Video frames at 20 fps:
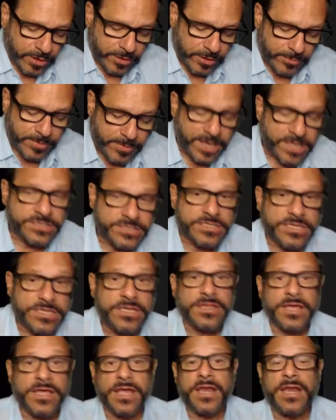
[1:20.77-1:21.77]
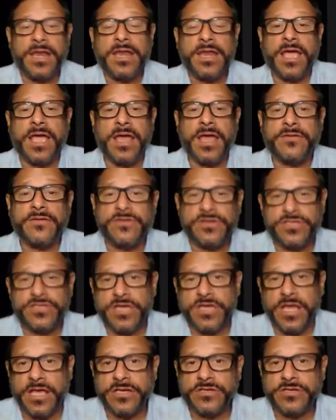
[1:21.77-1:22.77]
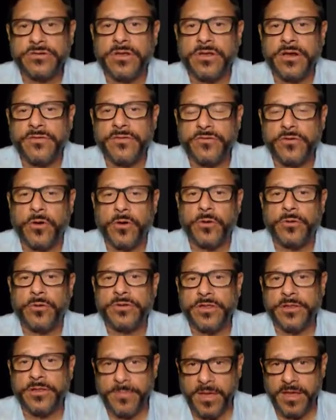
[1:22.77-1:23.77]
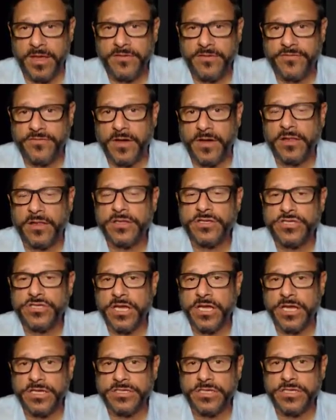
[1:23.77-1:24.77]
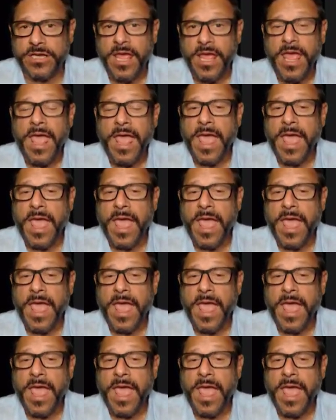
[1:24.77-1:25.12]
imagining then any kind of a change, you're going to have to go into the main file and change it,